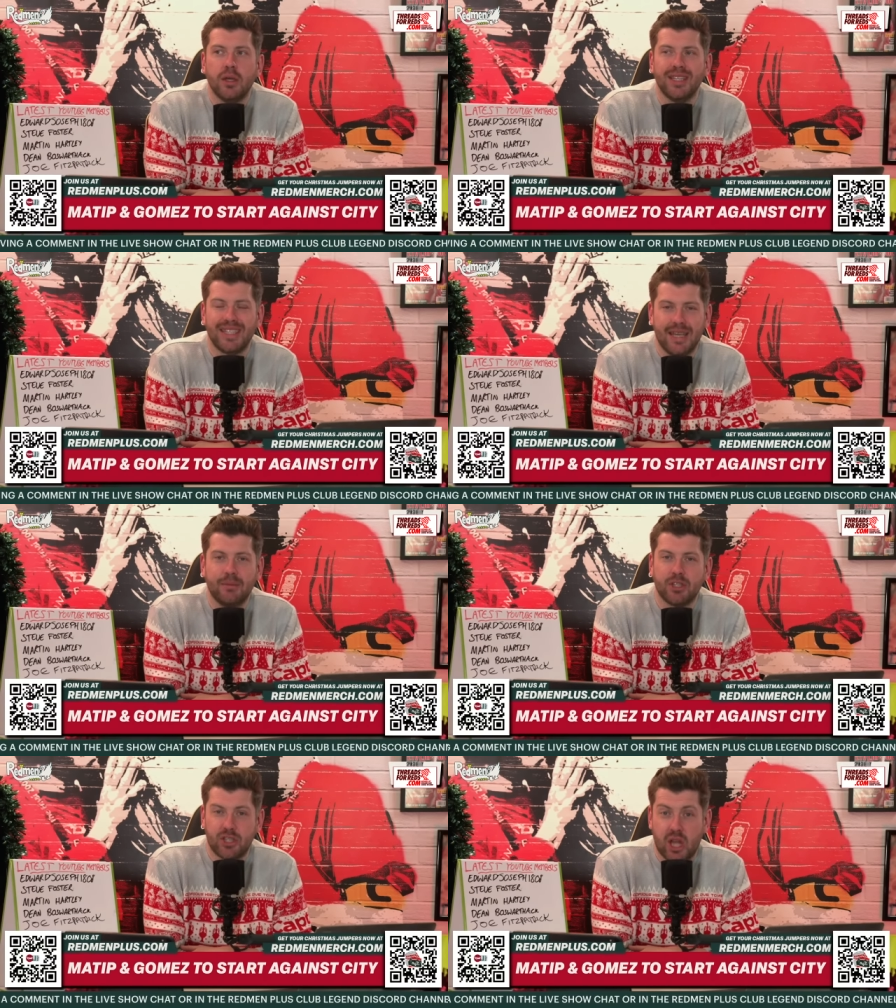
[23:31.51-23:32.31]
the team
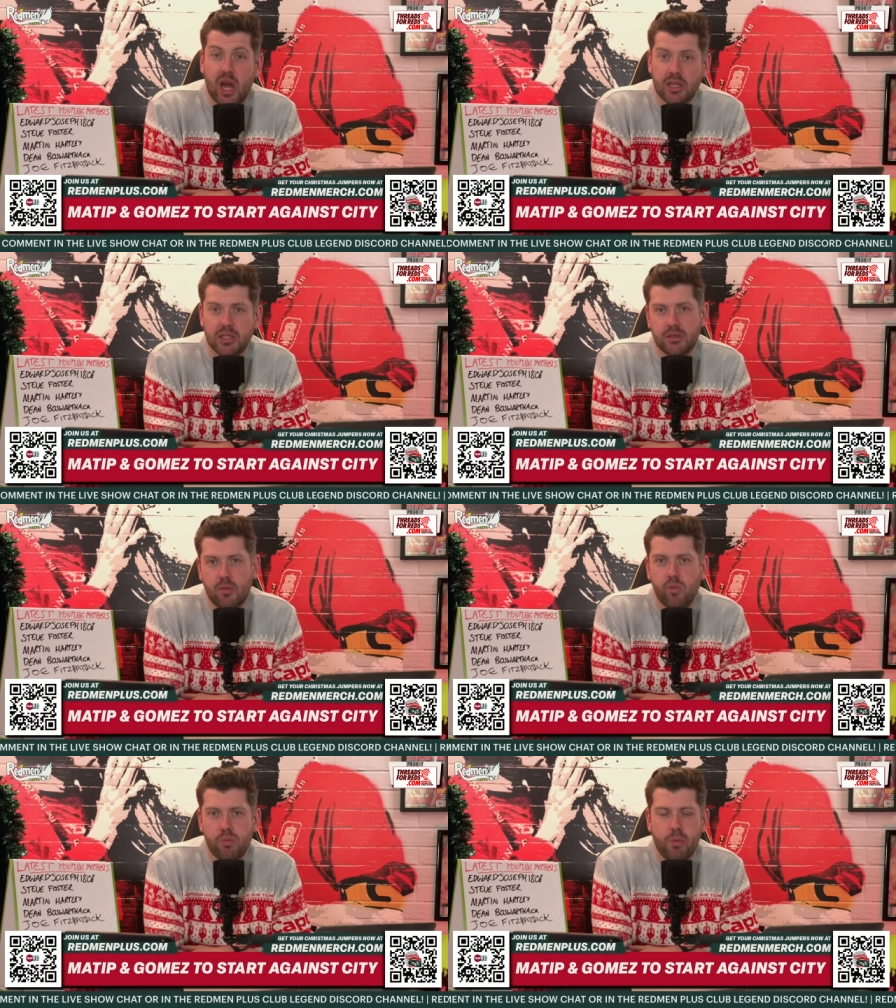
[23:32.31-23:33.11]
that starts
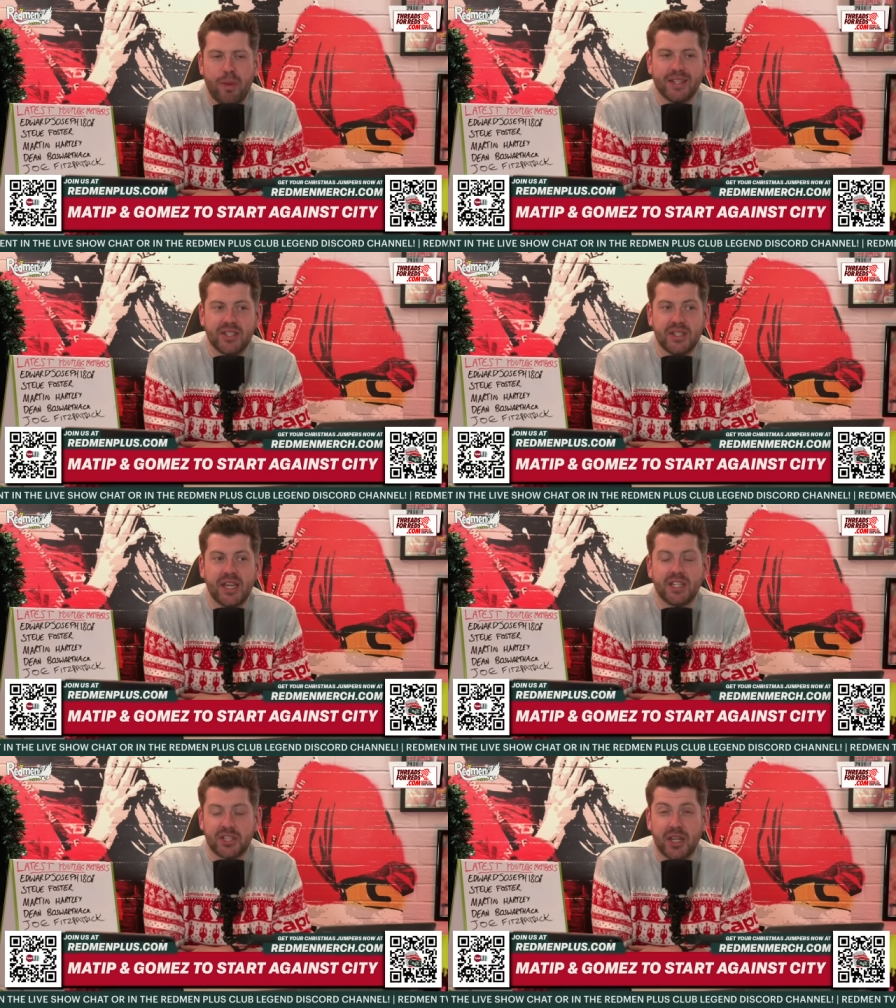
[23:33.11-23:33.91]
Man City,
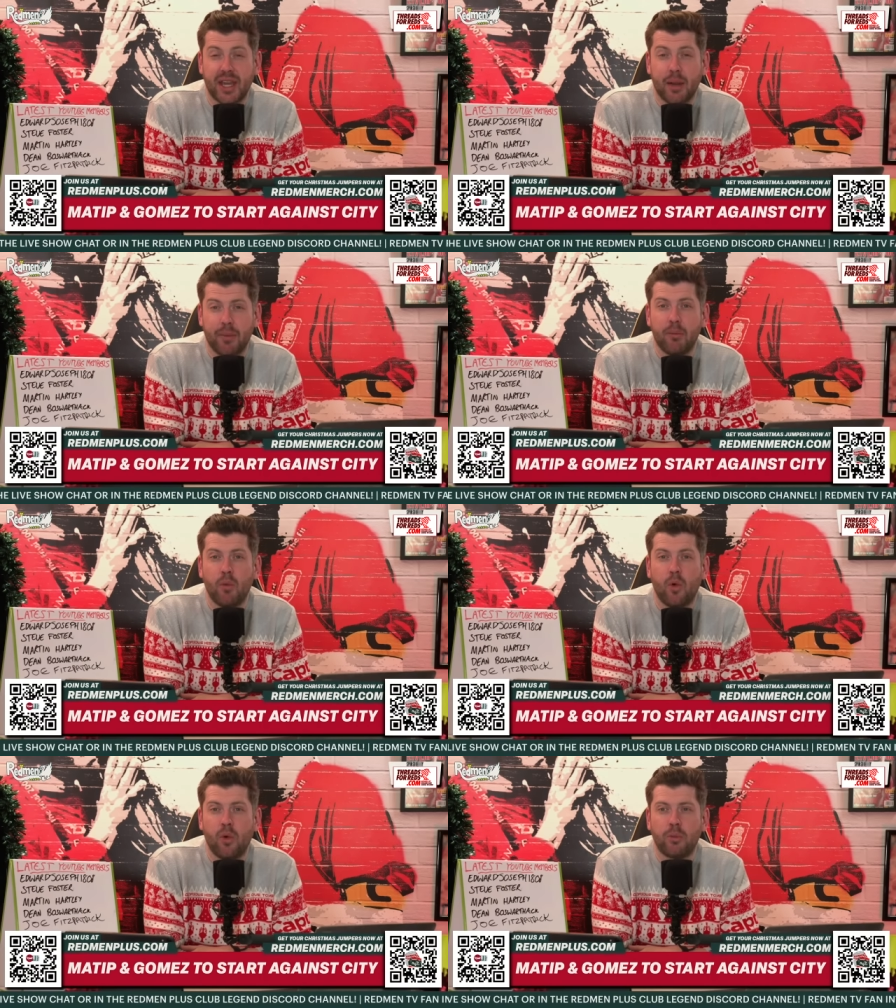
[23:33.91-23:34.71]
and it's going to get a bit
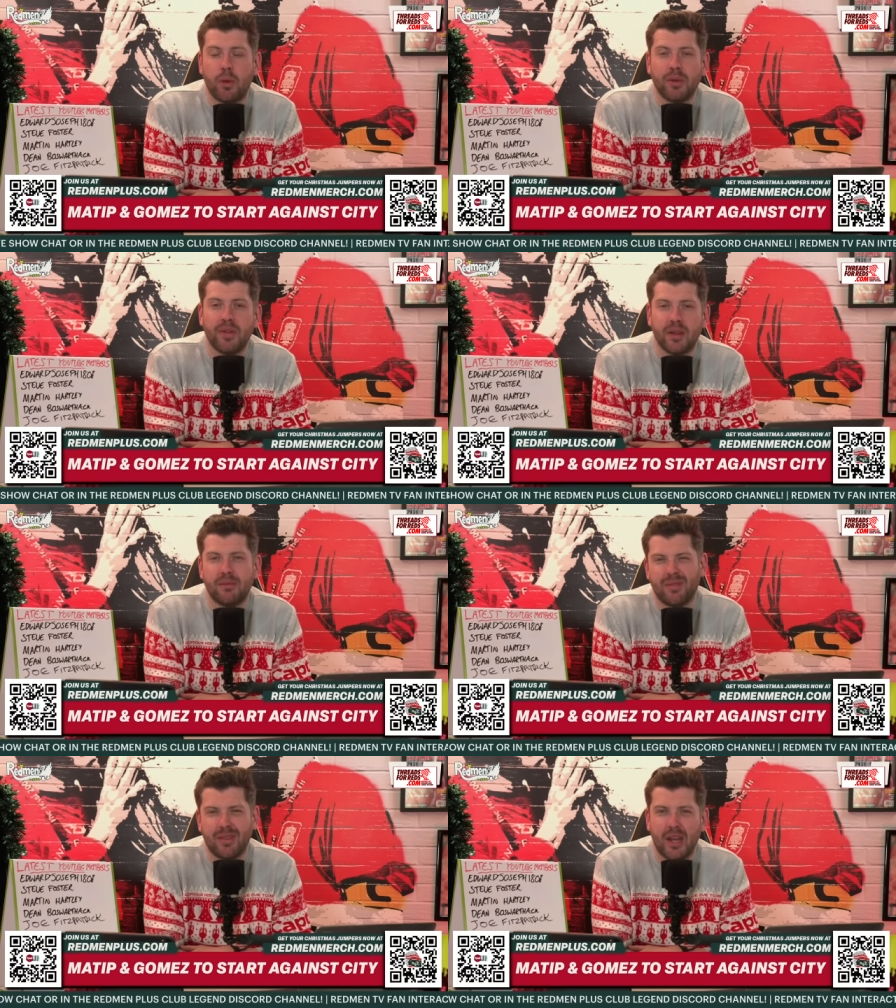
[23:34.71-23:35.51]
more probably than
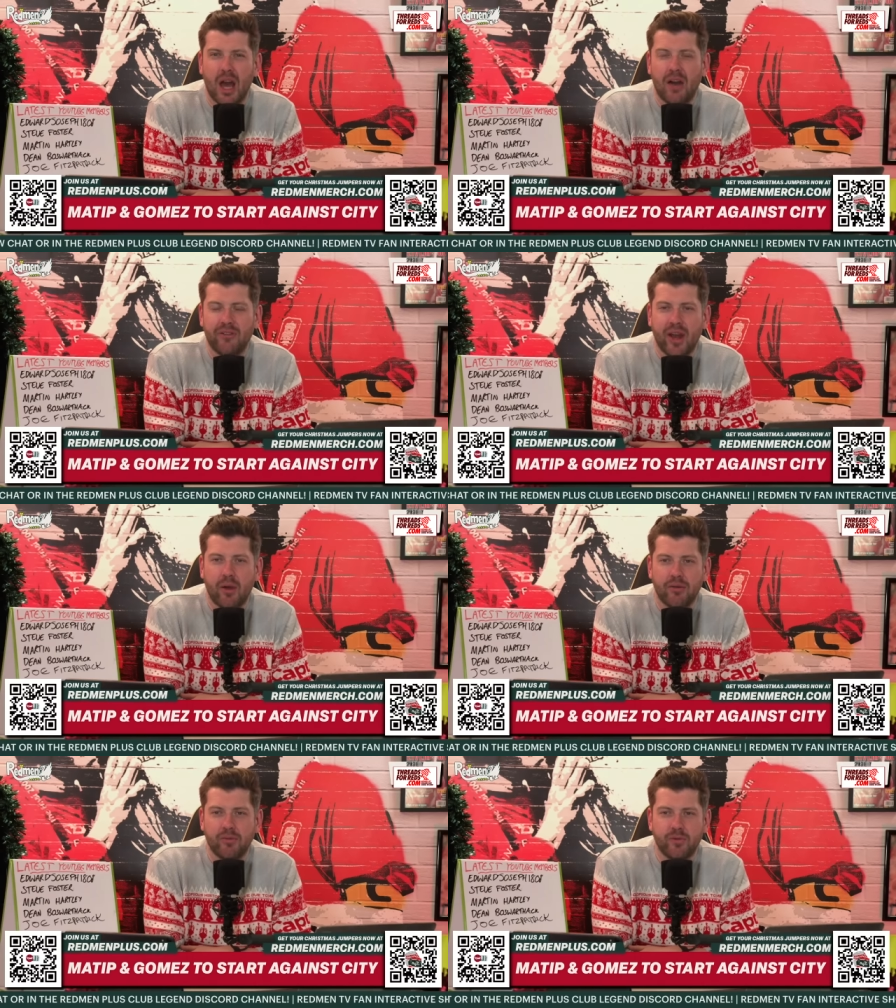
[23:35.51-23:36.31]
half an
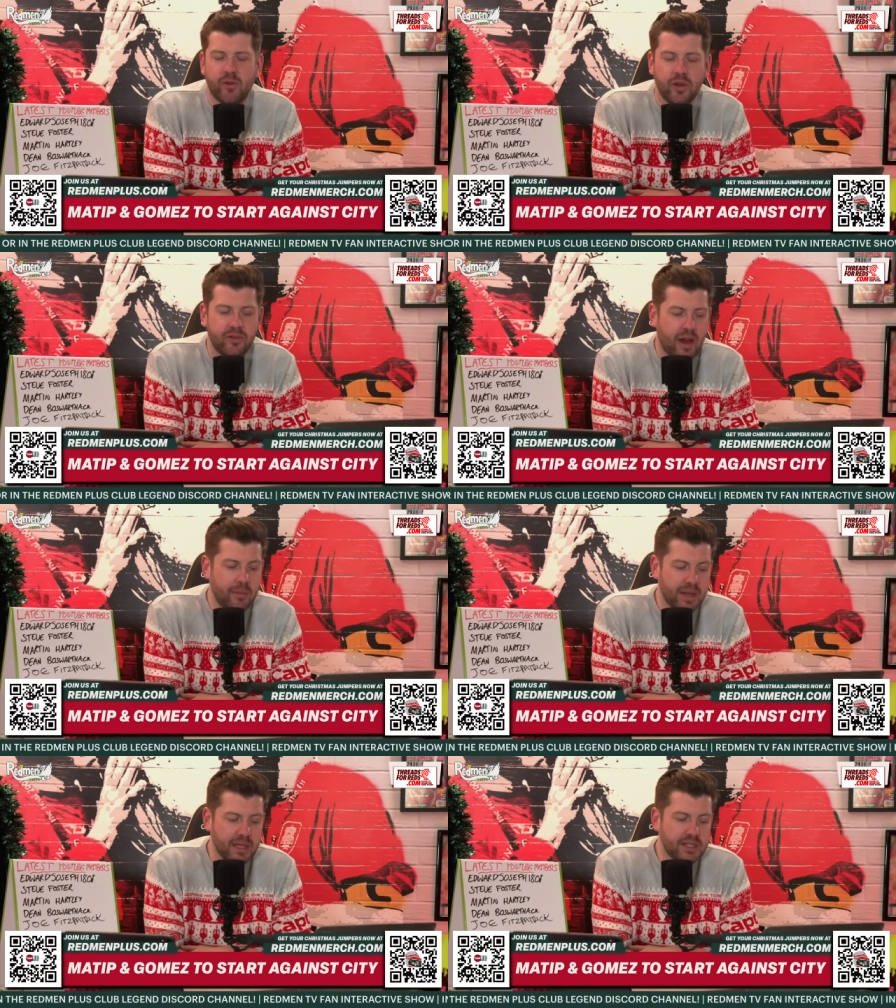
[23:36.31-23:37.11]
hour, 45
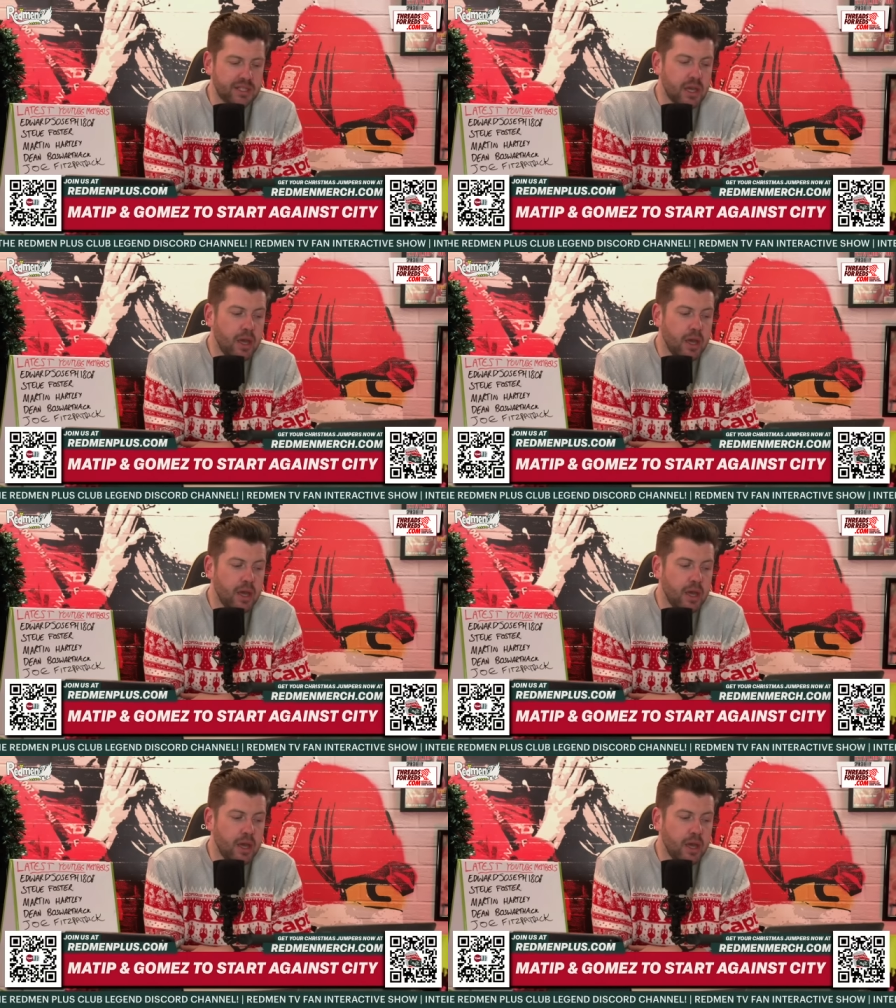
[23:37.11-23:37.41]
minutes.